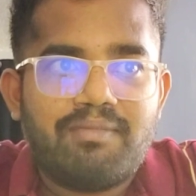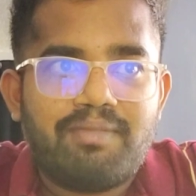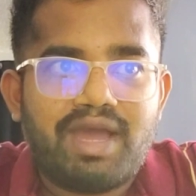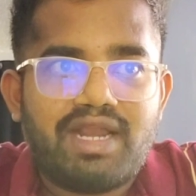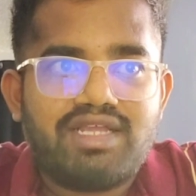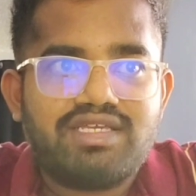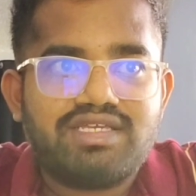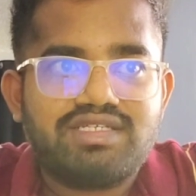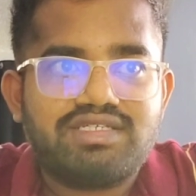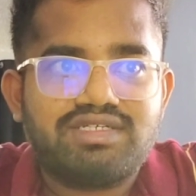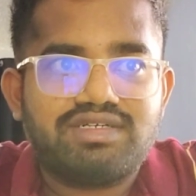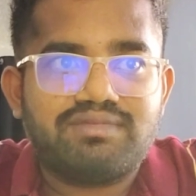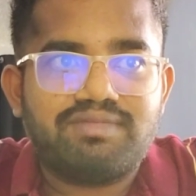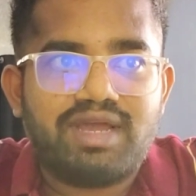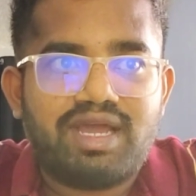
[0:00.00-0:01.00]

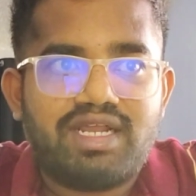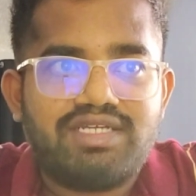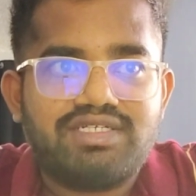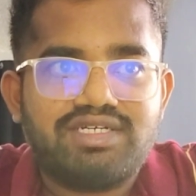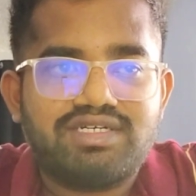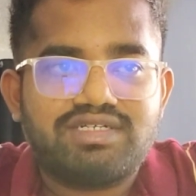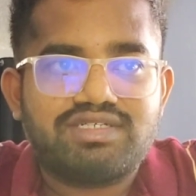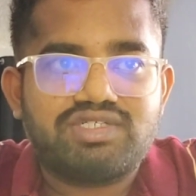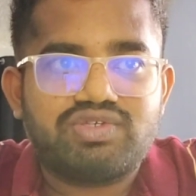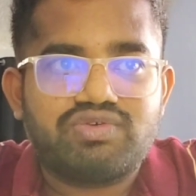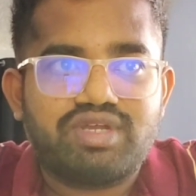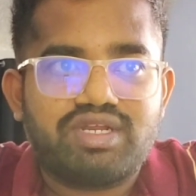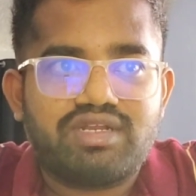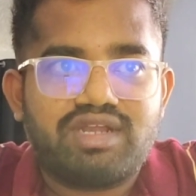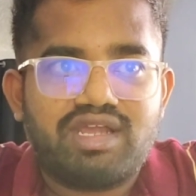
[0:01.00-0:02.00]
Managers
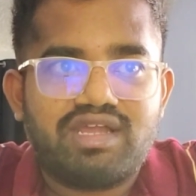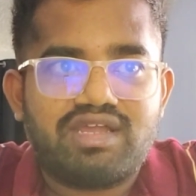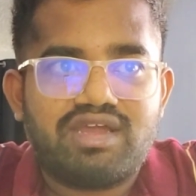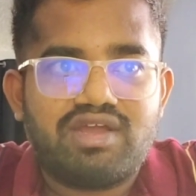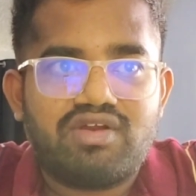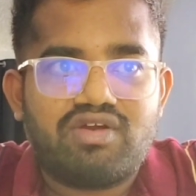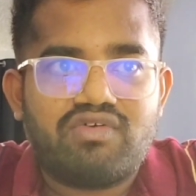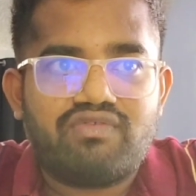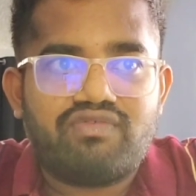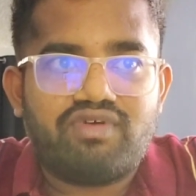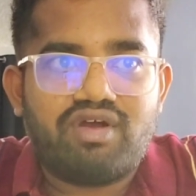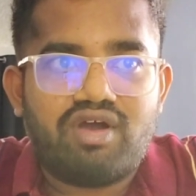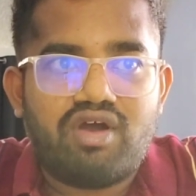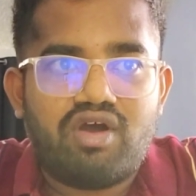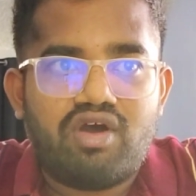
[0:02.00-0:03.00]
to take care of
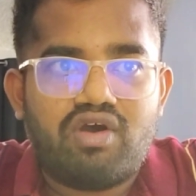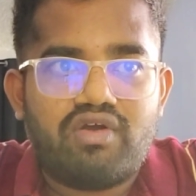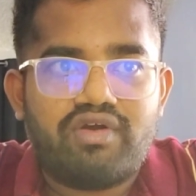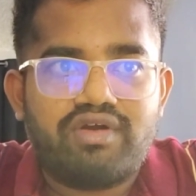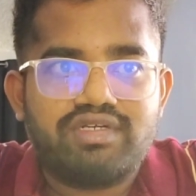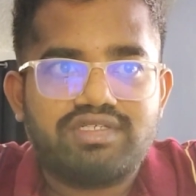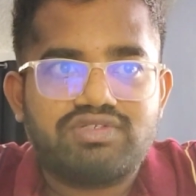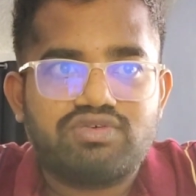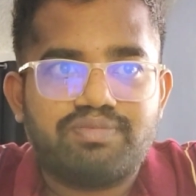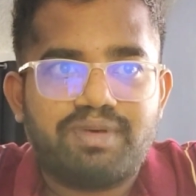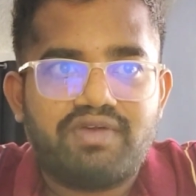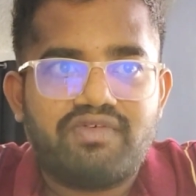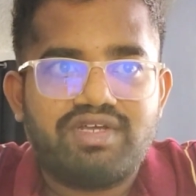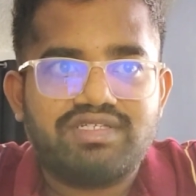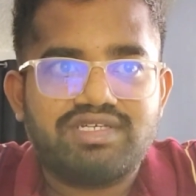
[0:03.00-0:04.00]
or
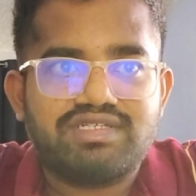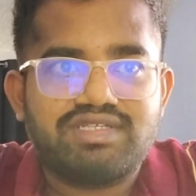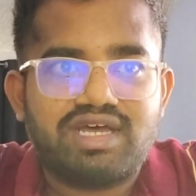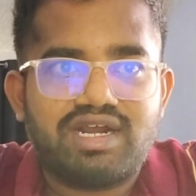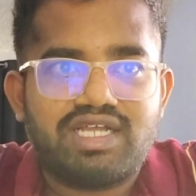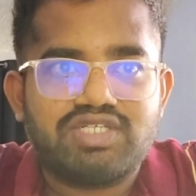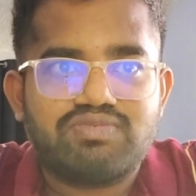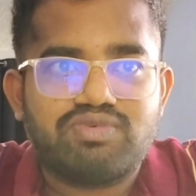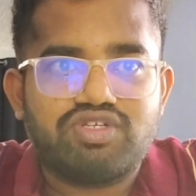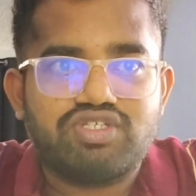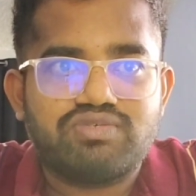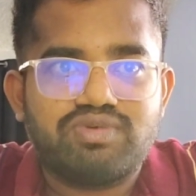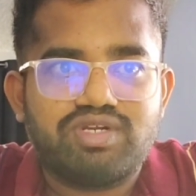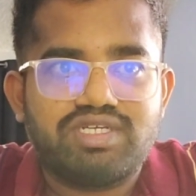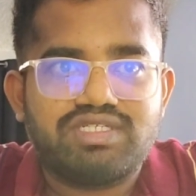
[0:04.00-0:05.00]
supervises the
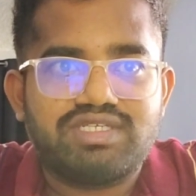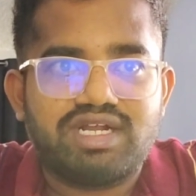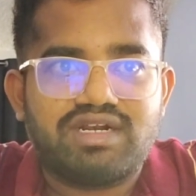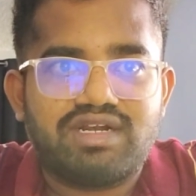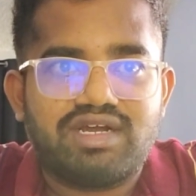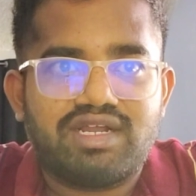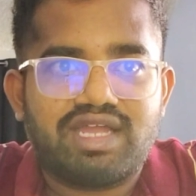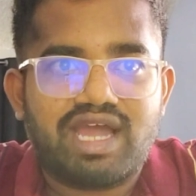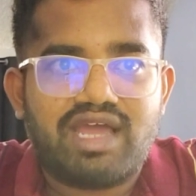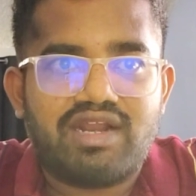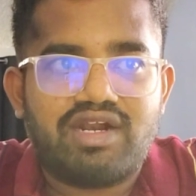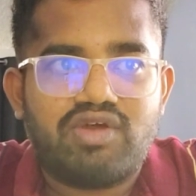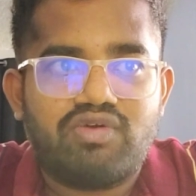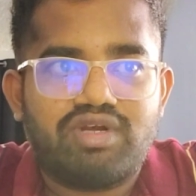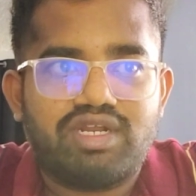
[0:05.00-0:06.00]
responsibilities that are
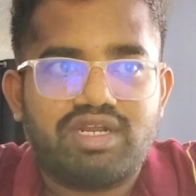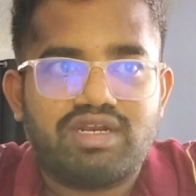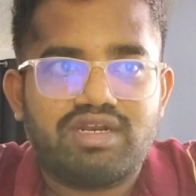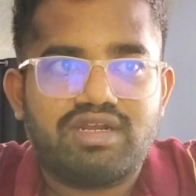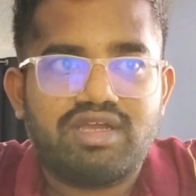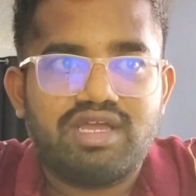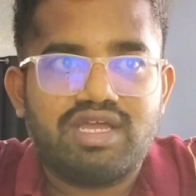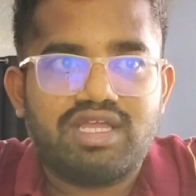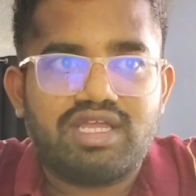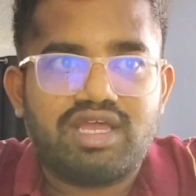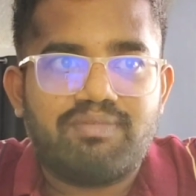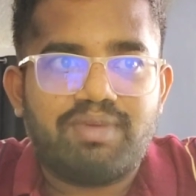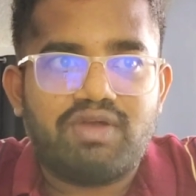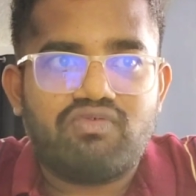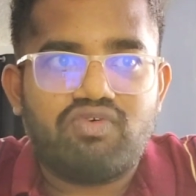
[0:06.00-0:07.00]
carried out in
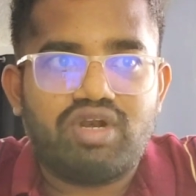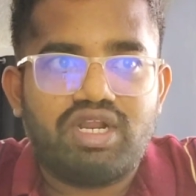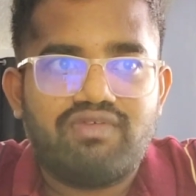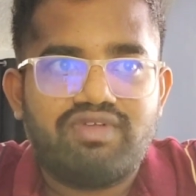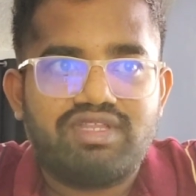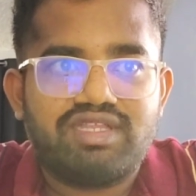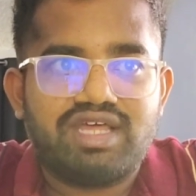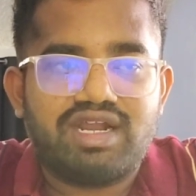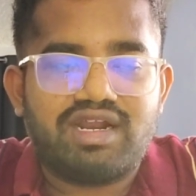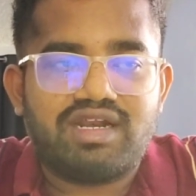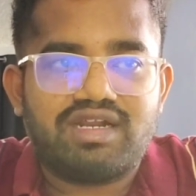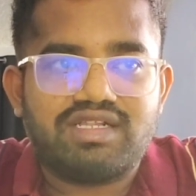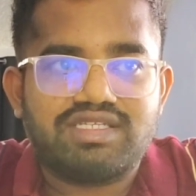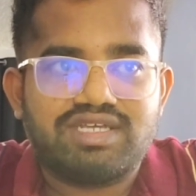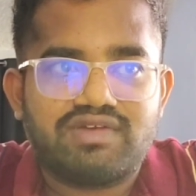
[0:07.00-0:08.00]
keeping only with the
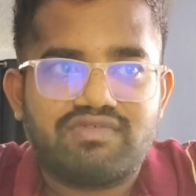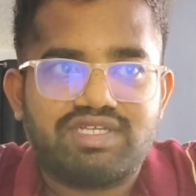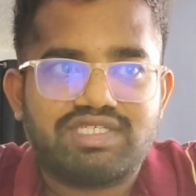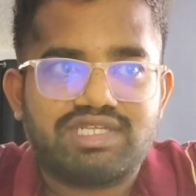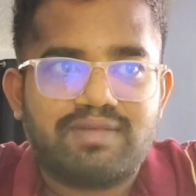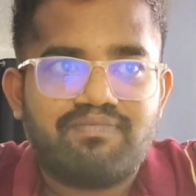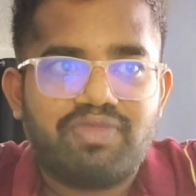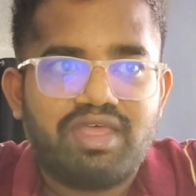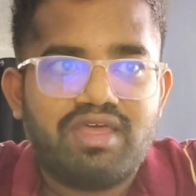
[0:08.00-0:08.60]
rental service.